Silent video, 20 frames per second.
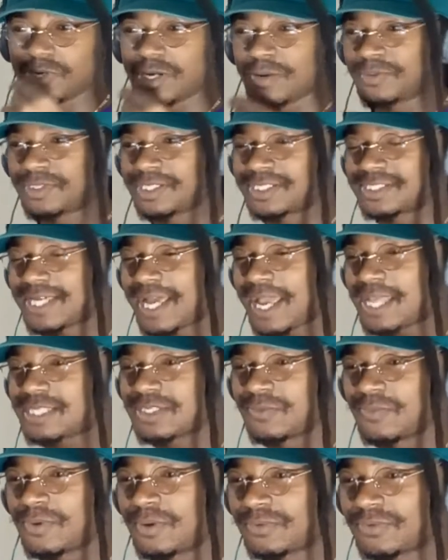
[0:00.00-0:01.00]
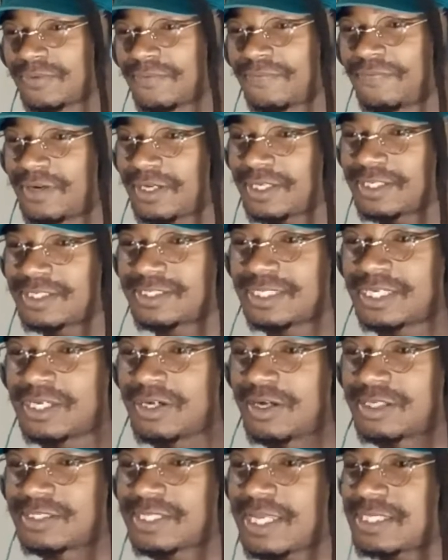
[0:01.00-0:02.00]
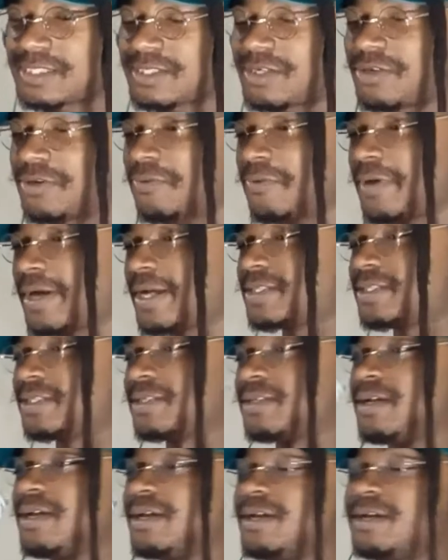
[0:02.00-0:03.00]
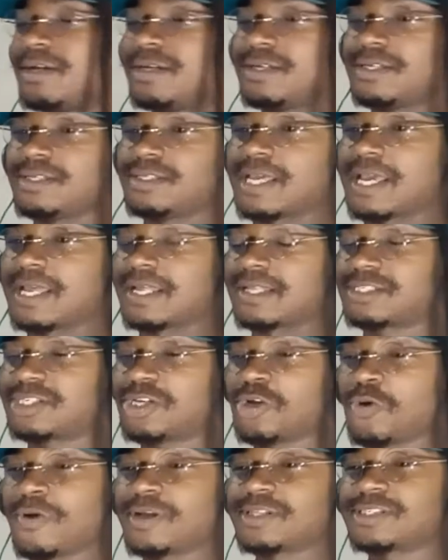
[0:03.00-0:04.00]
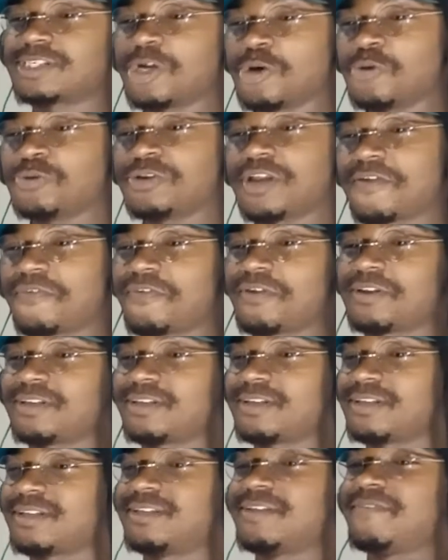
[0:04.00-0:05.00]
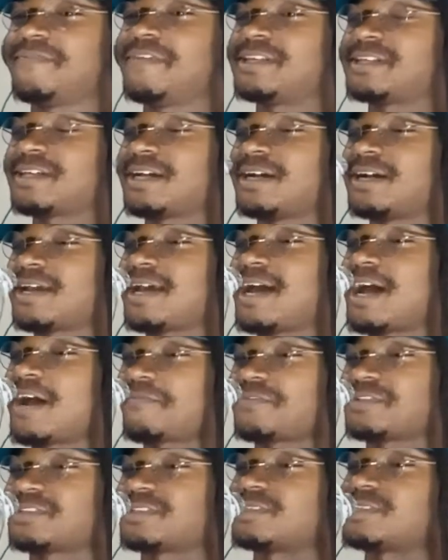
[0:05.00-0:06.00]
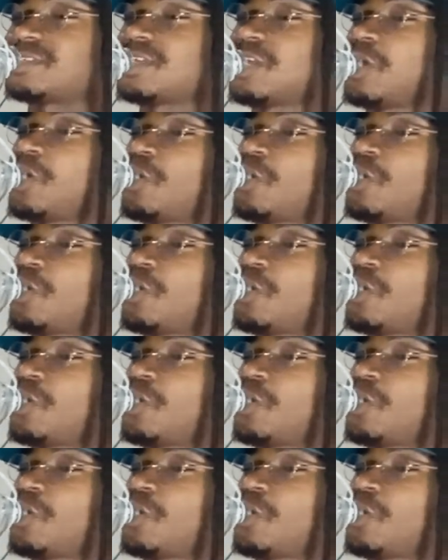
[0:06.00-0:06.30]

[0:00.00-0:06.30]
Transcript: 1 with the Titans and 1 with the fucking Seahawks. That's crazy. And 2 in 2 different conferences.